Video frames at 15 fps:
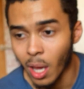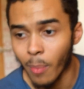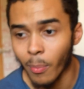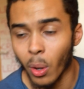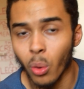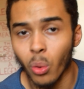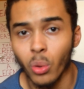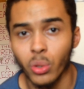
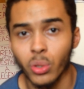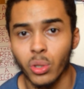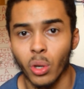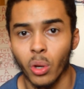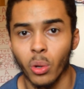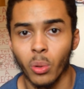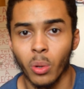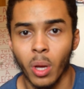but
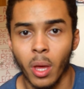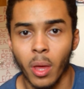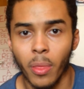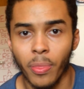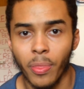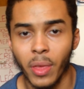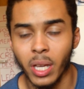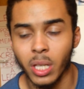also
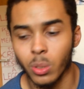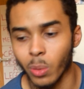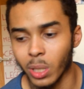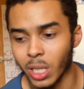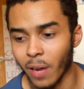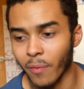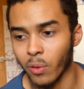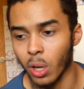things
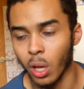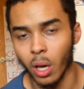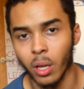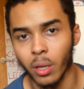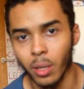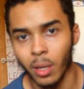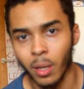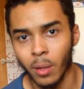which I've
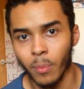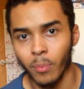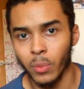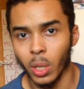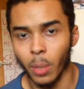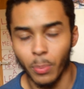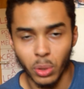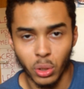learned
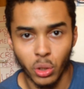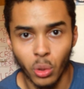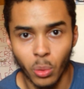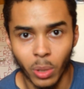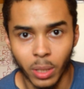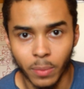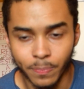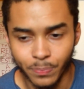
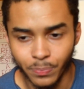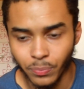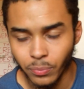pursuing